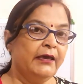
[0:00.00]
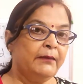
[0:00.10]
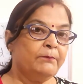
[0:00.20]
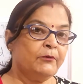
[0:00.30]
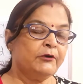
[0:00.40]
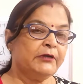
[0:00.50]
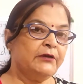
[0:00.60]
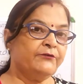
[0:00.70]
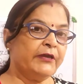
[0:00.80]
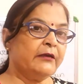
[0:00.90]

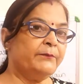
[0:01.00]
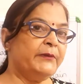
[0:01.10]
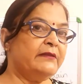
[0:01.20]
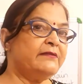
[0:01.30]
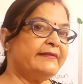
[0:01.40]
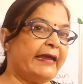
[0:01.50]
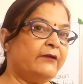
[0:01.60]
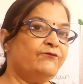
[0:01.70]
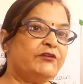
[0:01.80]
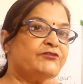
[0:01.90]
Immortal drink means
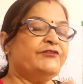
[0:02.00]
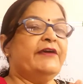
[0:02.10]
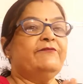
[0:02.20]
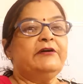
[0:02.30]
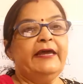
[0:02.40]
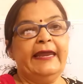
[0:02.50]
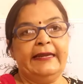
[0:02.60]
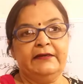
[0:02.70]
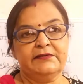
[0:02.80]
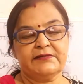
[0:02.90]
that which never
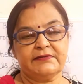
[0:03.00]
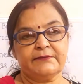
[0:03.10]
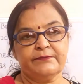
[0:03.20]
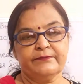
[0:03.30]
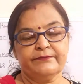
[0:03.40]
ends.